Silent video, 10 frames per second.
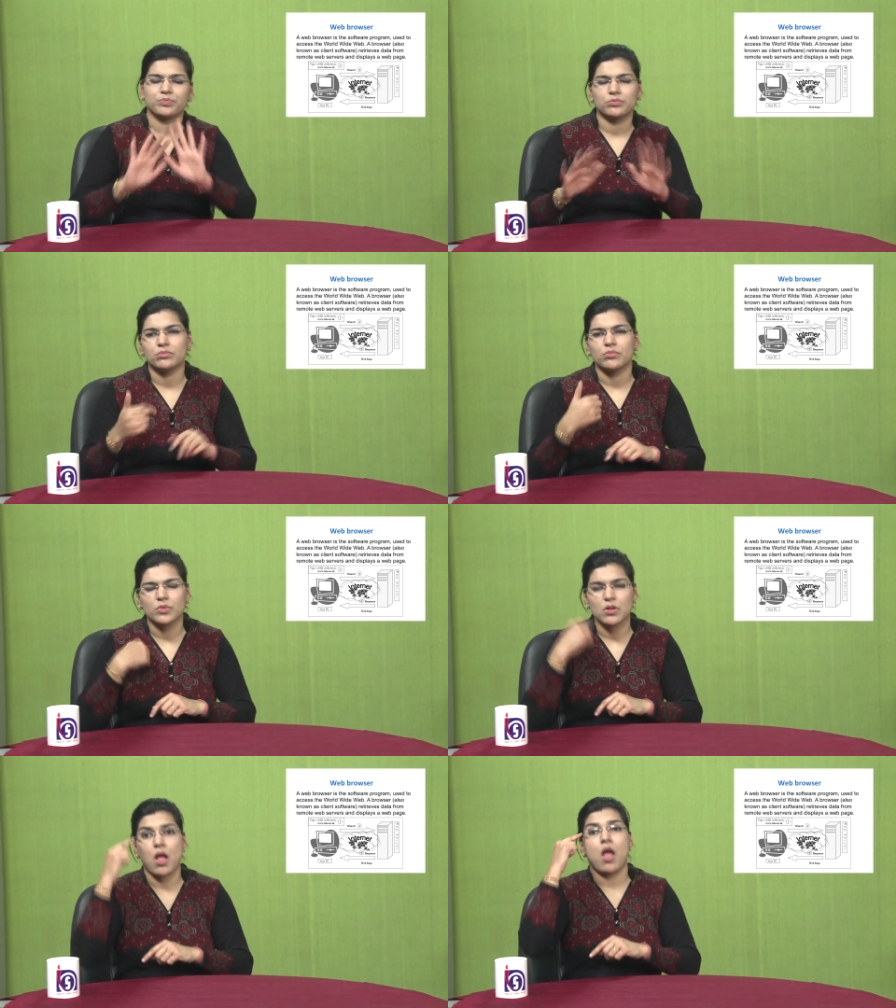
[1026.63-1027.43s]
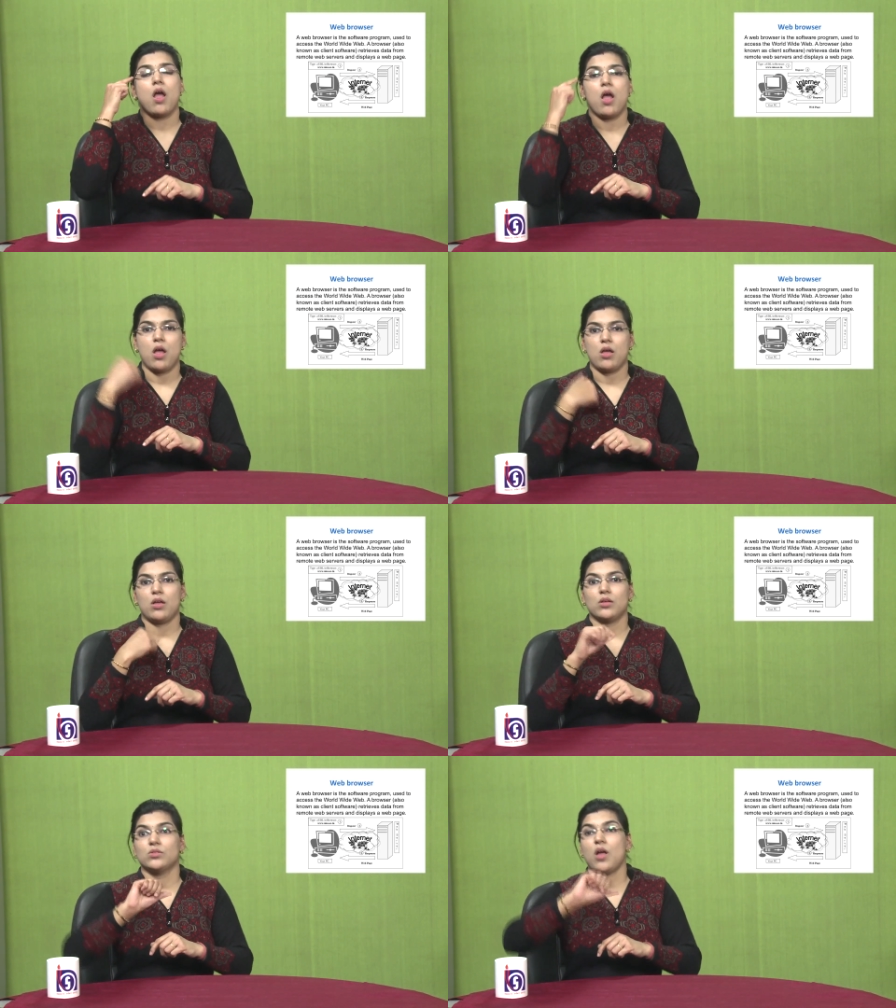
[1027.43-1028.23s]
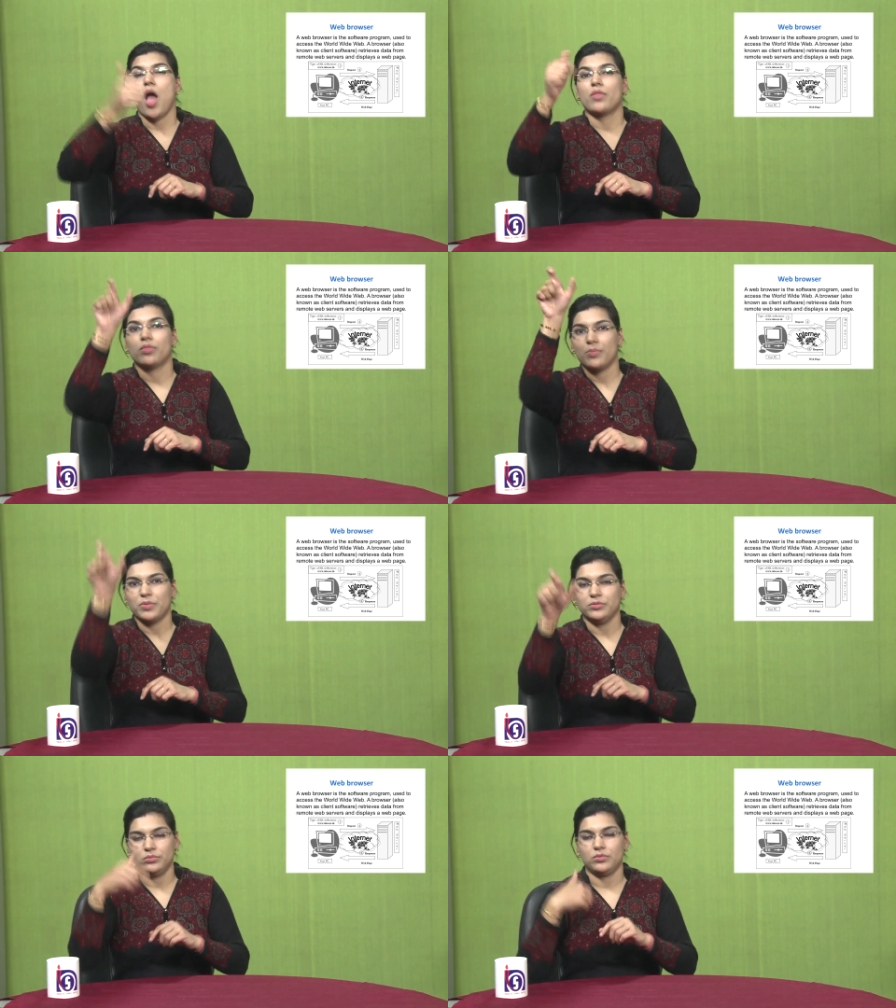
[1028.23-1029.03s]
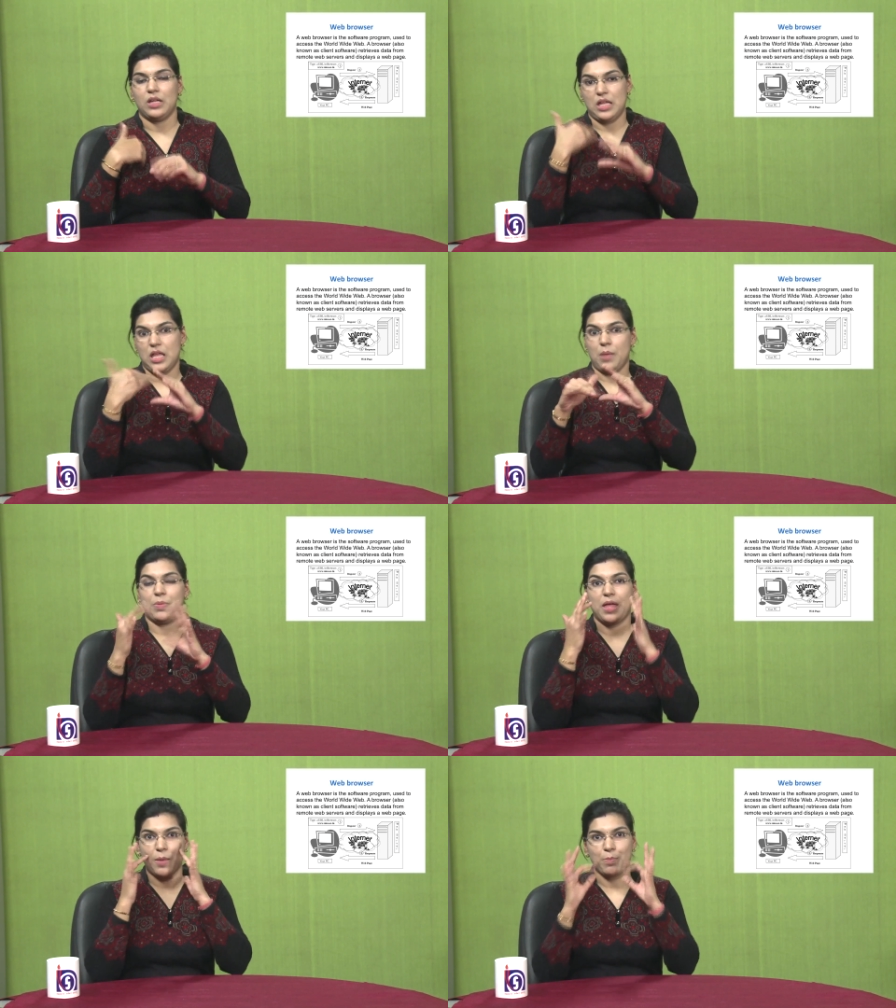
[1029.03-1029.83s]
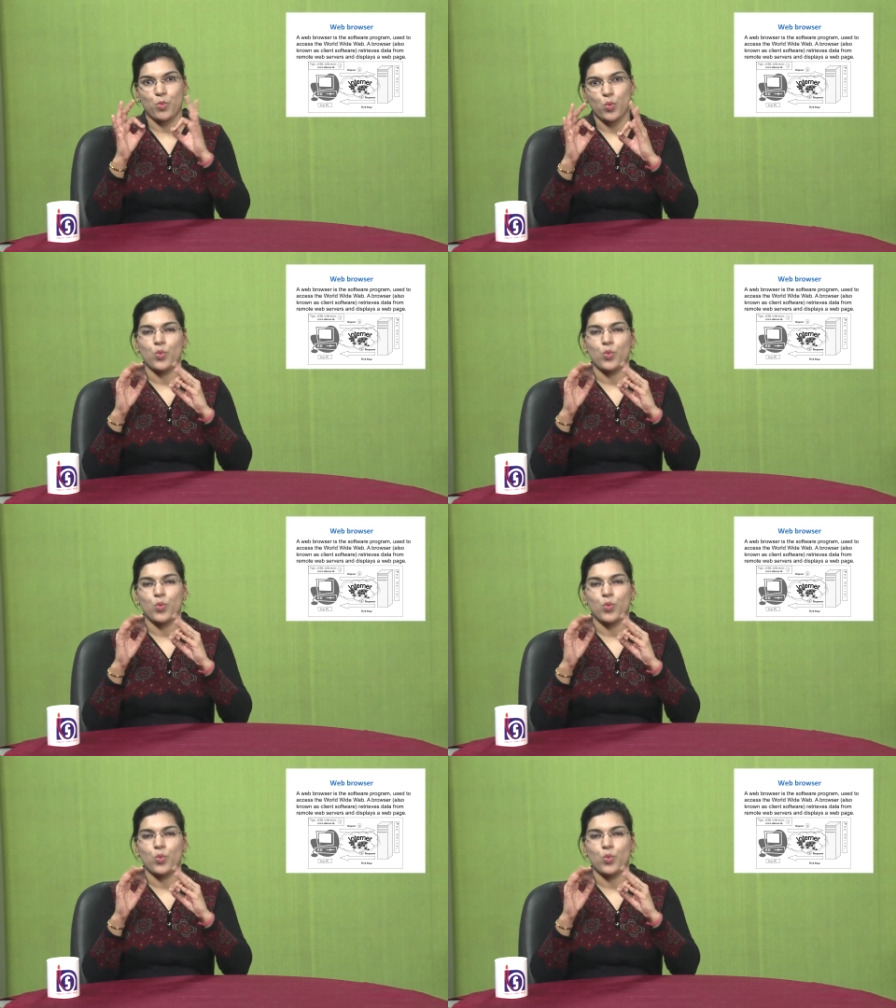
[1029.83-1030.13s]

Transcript: A browser, also known as a client software,